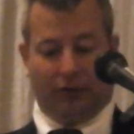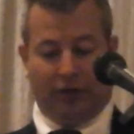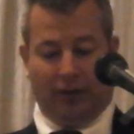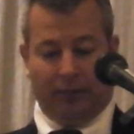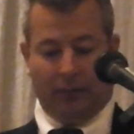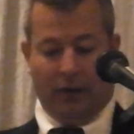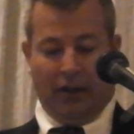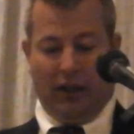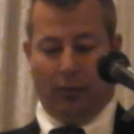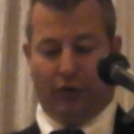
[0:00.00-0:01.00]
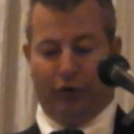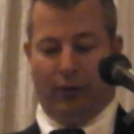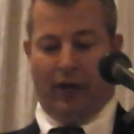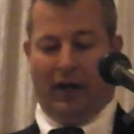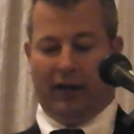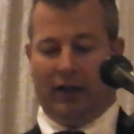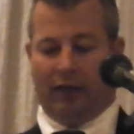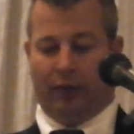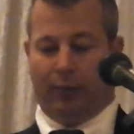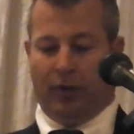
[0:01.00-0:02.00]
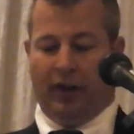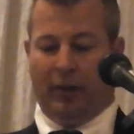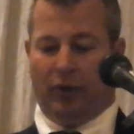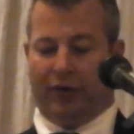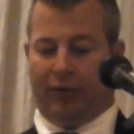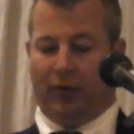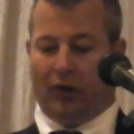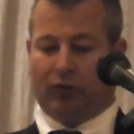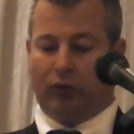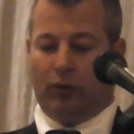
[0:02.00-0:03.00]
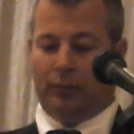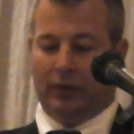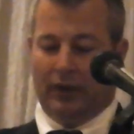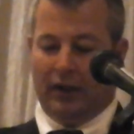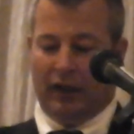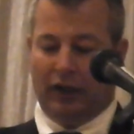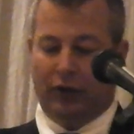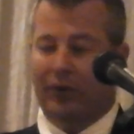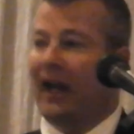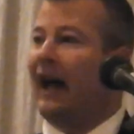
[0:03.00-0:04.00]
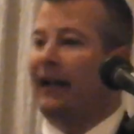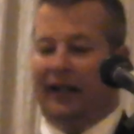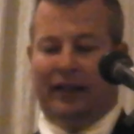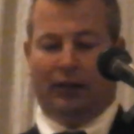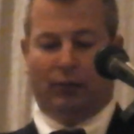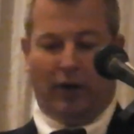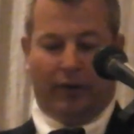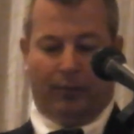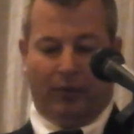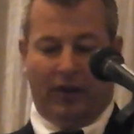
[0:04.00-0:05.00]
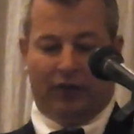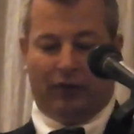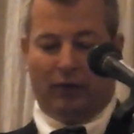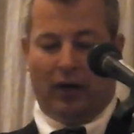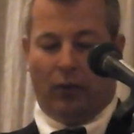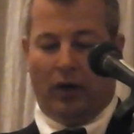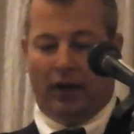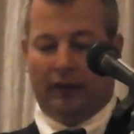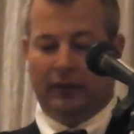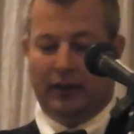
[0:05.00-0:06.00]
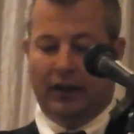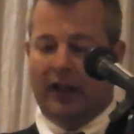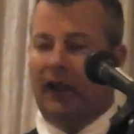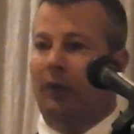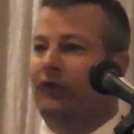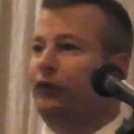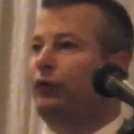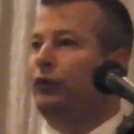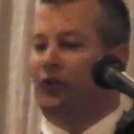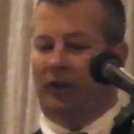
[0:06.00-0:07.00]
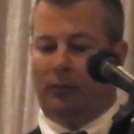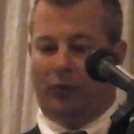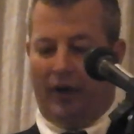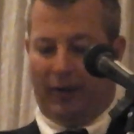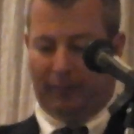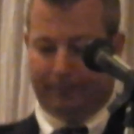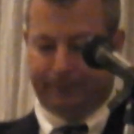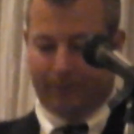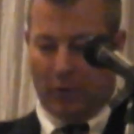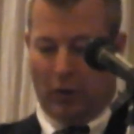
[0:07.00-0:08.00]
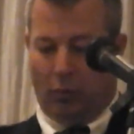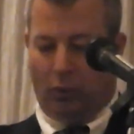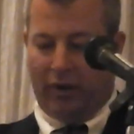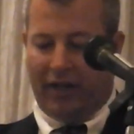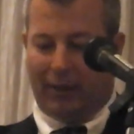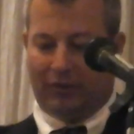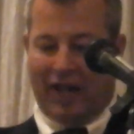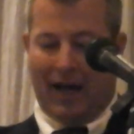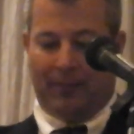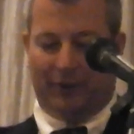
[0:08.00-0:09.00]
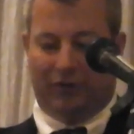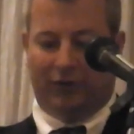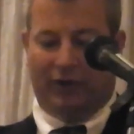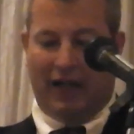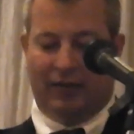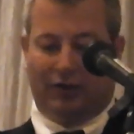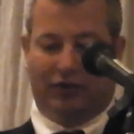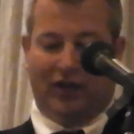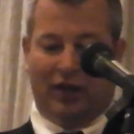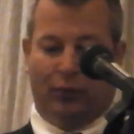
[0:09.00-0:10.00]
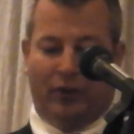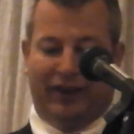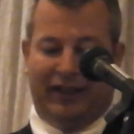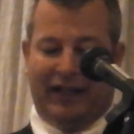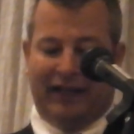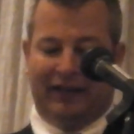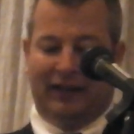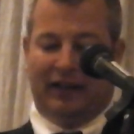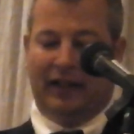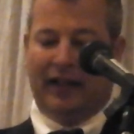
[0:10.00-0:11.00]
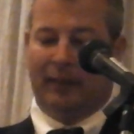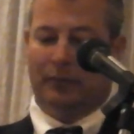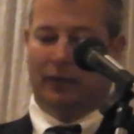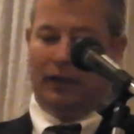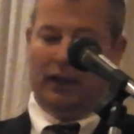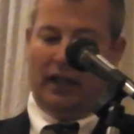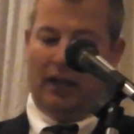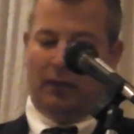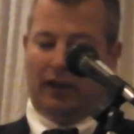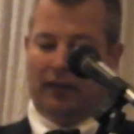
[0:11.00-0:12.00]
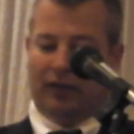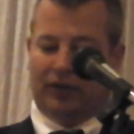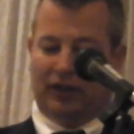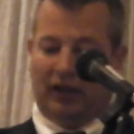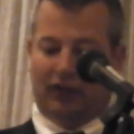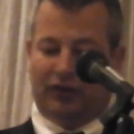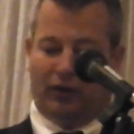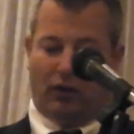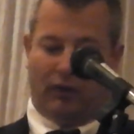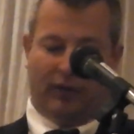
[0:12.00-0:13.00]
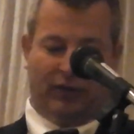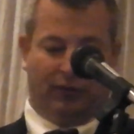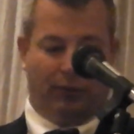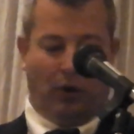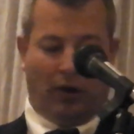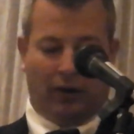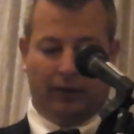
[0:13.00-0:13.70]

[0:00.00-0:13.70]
team, he would do that. If we put him with the first group, he'd do that, and he'd run the plays the right way. He was a true team player, one that I was happy to see have success when he got into the game. He would give us an instant offensive spark.